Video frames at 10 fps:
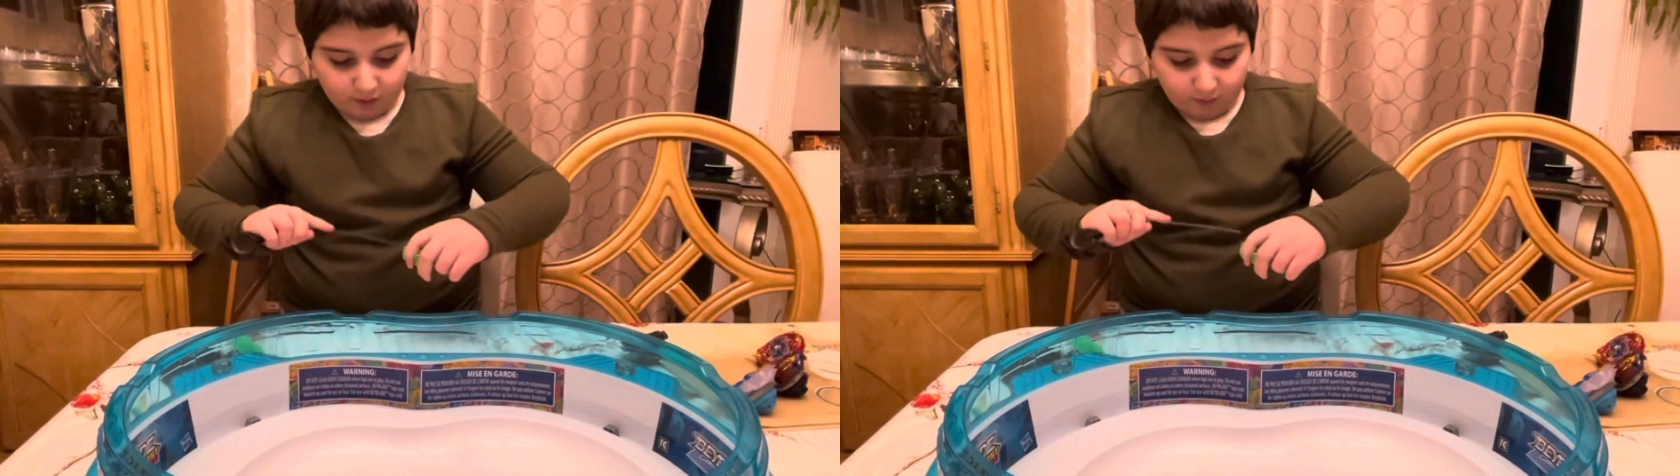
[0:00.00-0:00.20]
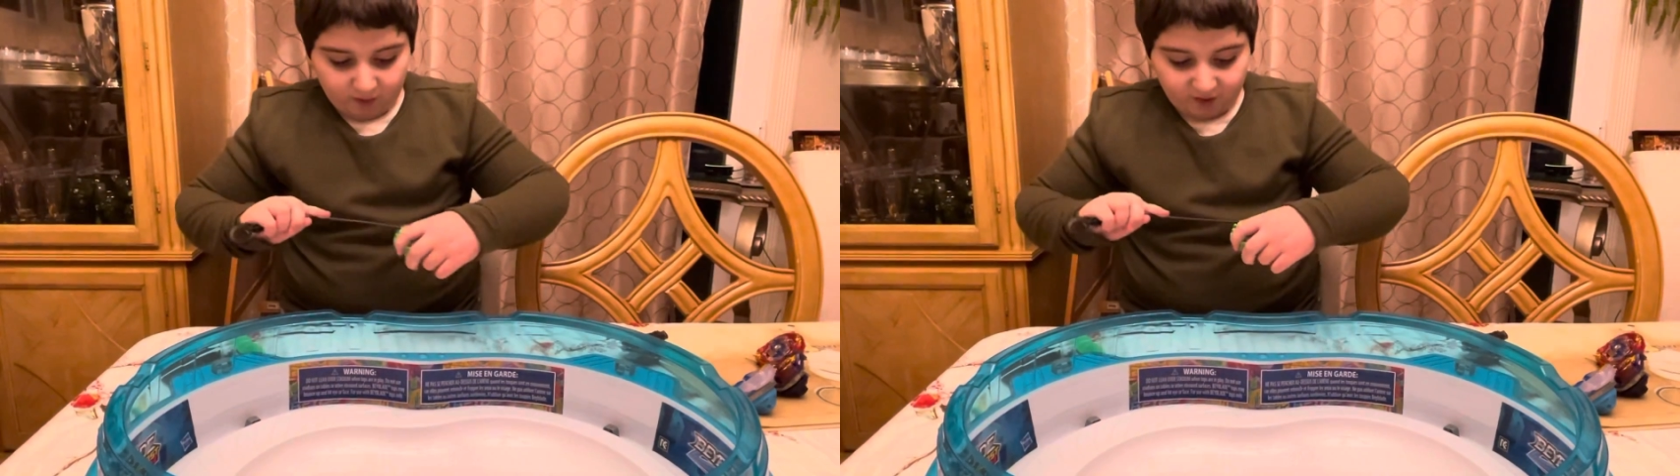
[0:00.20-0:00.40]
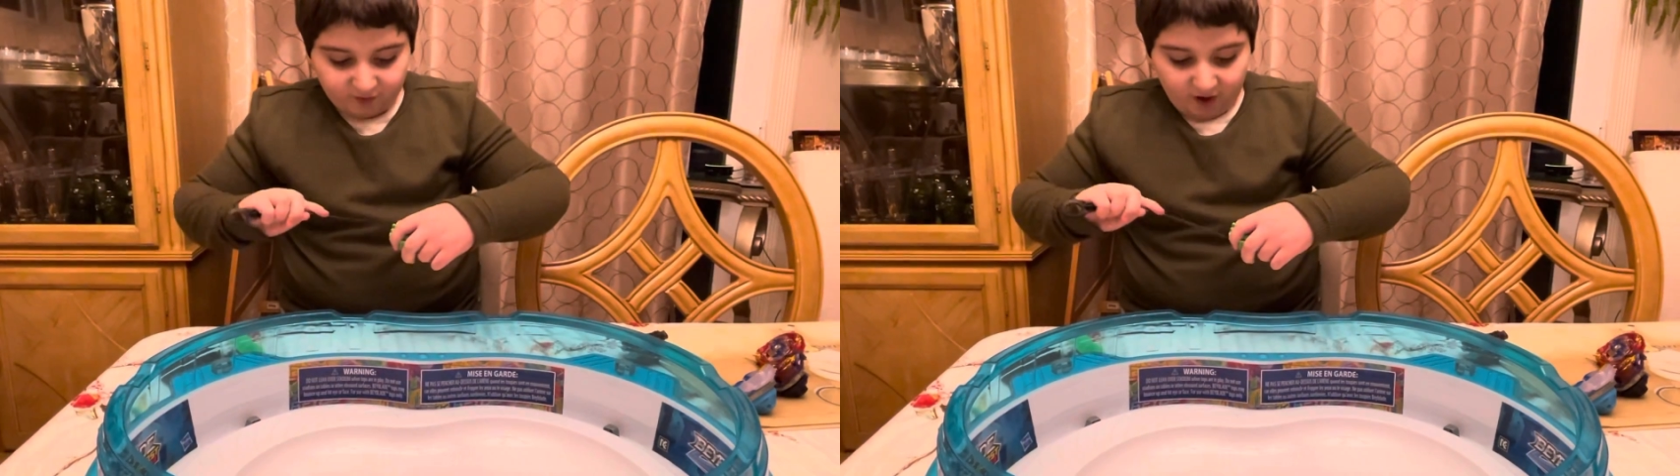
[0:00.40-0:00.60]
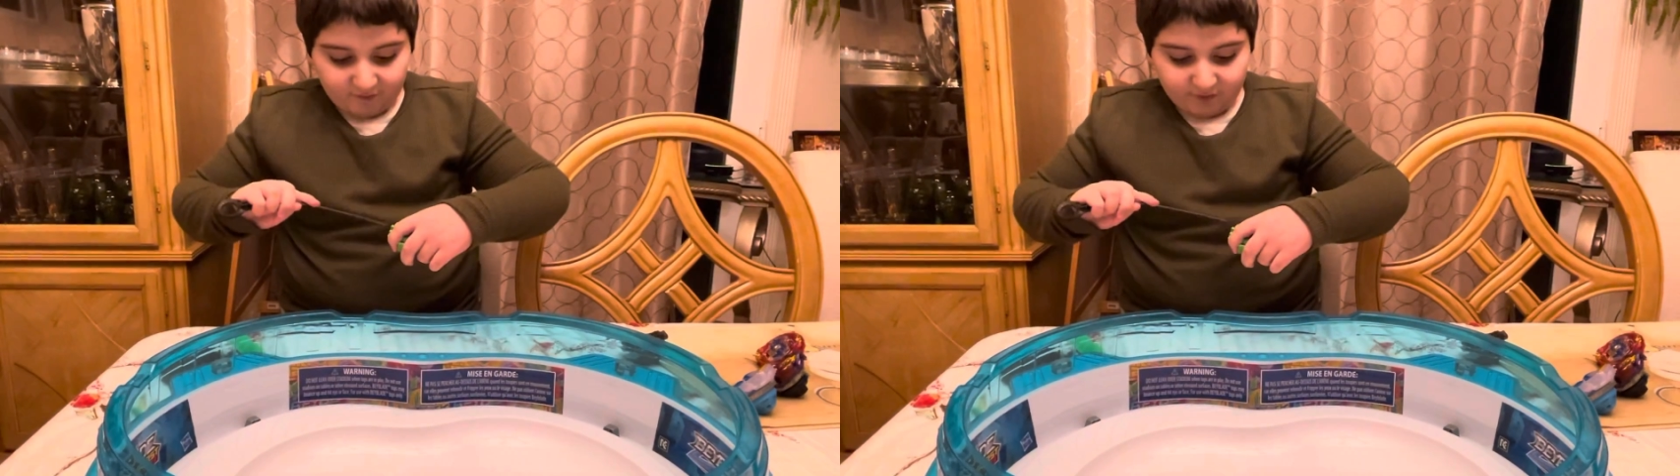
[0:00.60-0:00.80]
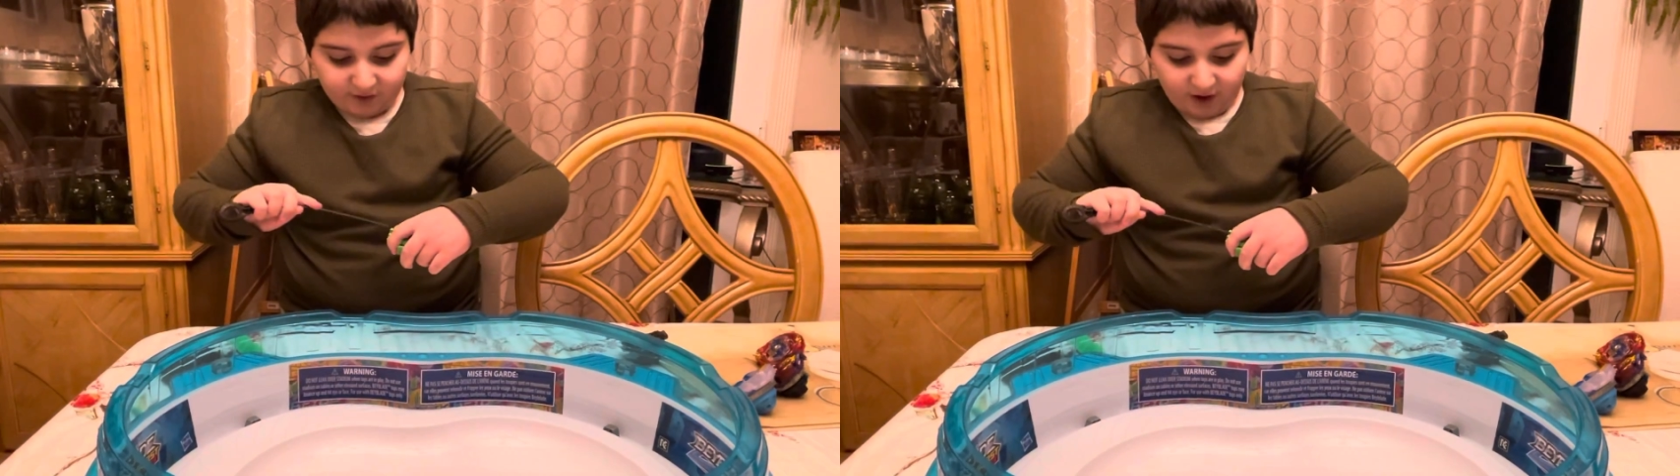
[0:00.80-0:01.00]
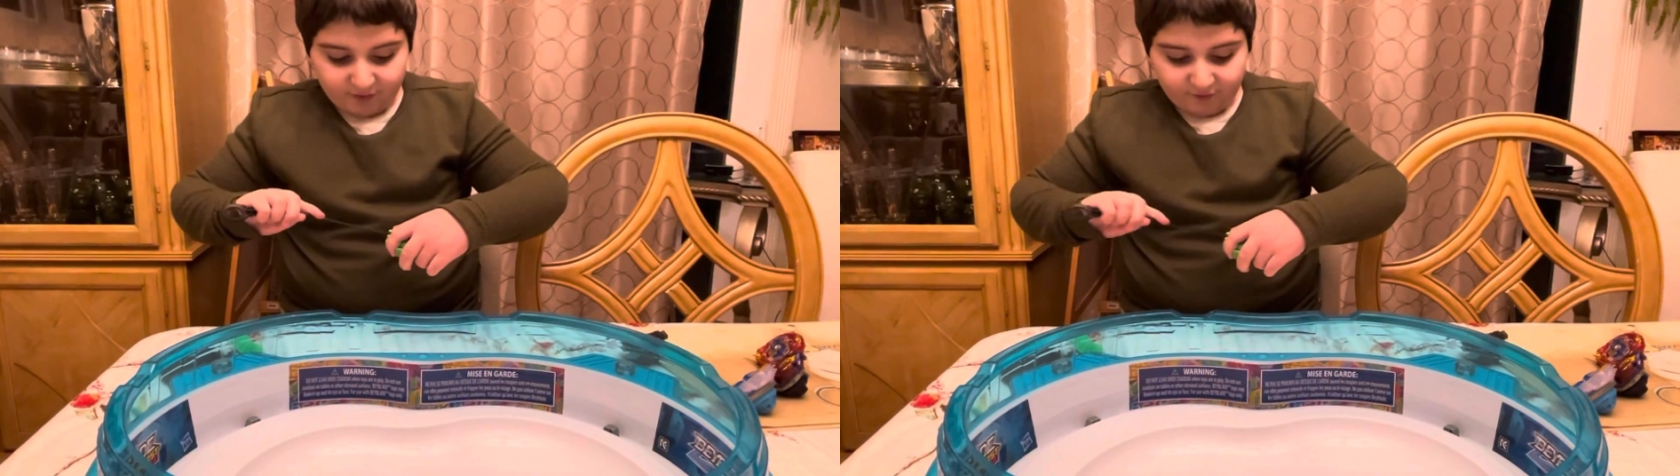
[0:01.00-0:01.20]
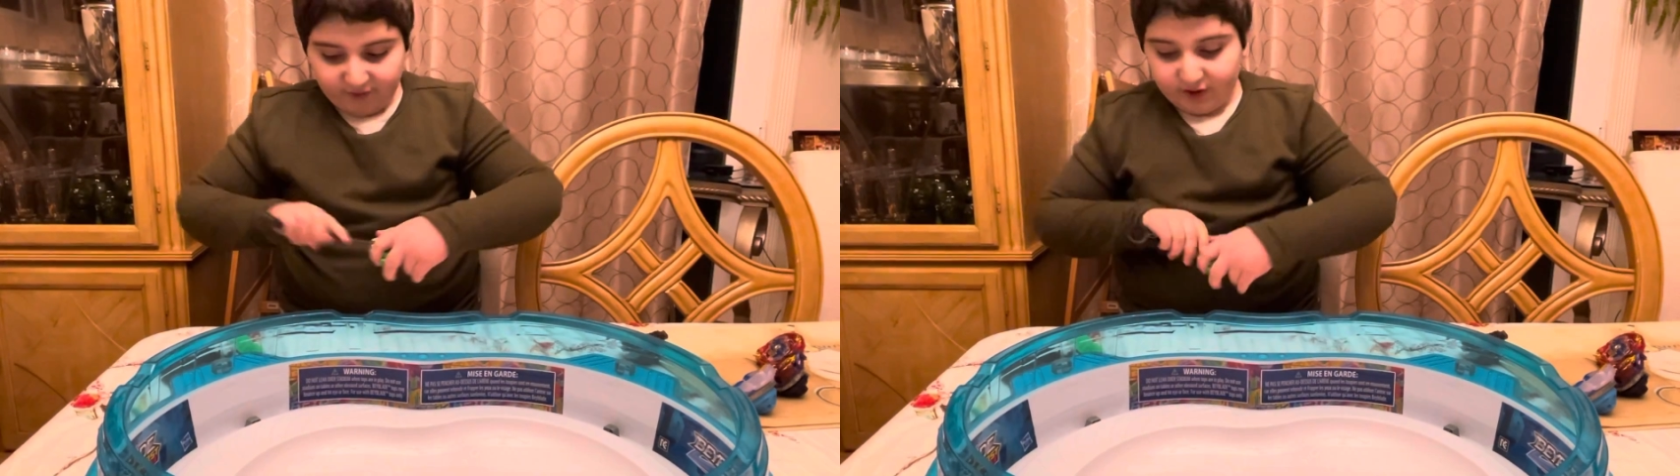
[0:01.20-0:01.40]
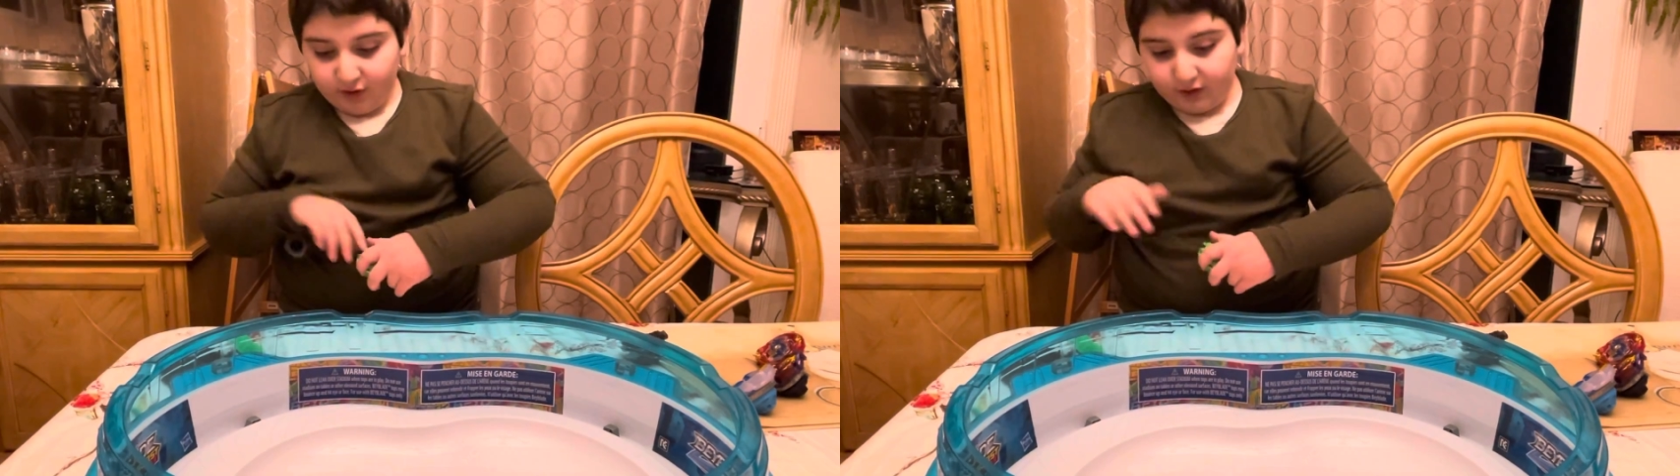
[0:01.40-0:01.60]
We also have another
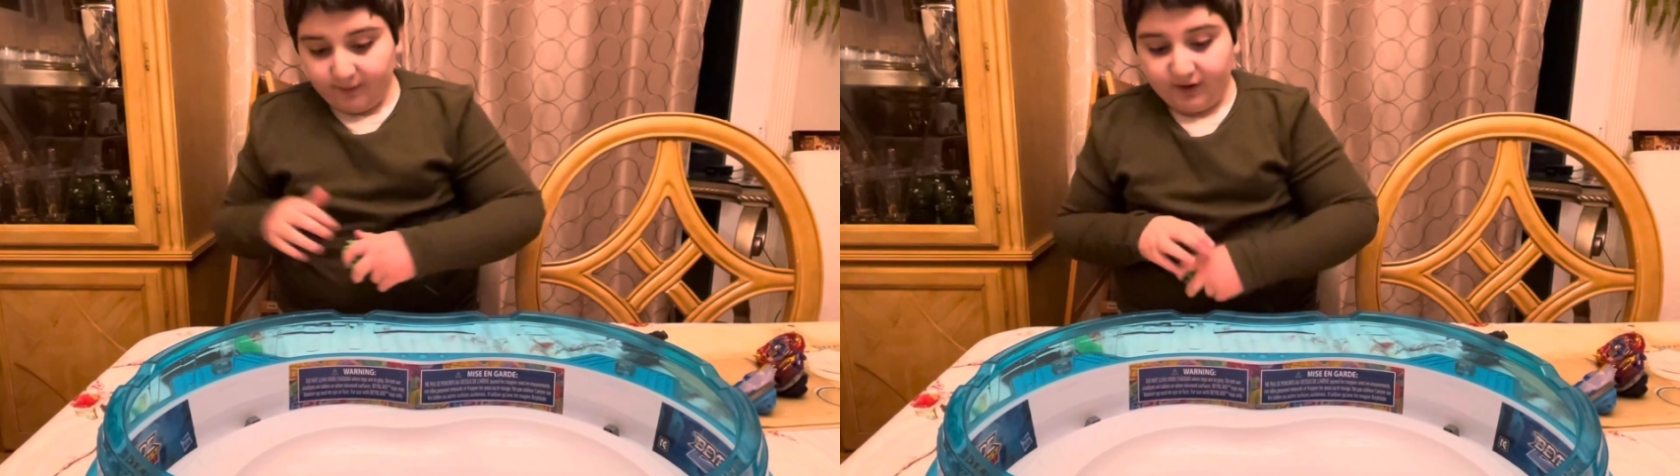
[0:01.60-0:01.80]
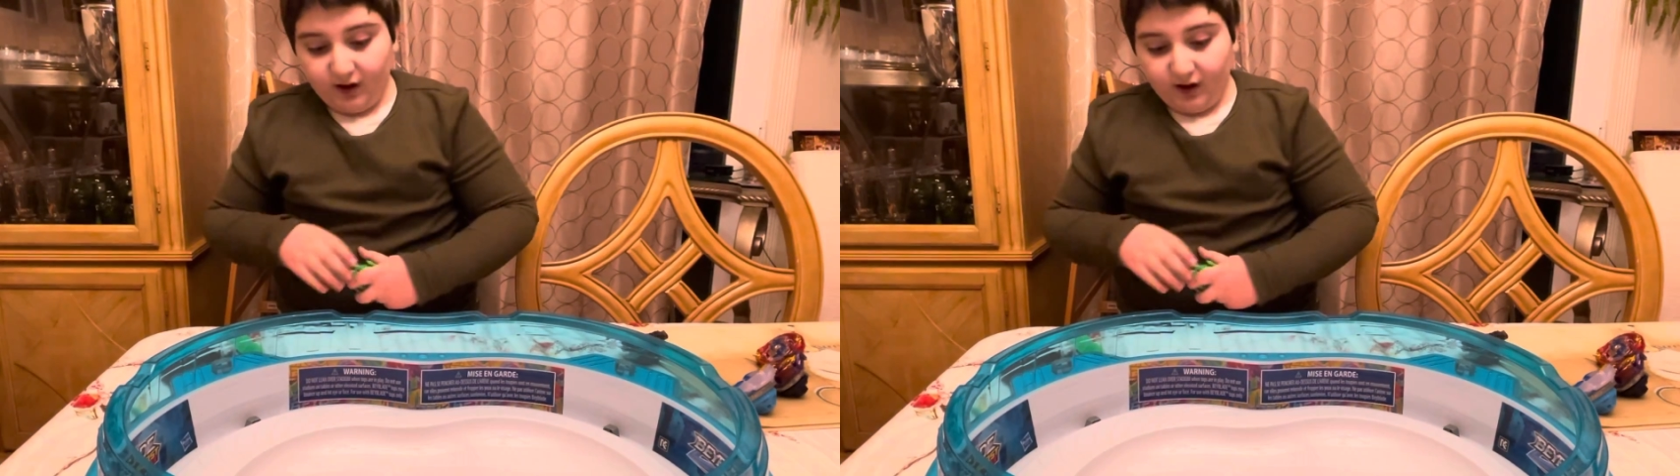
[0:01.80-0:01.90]
video coming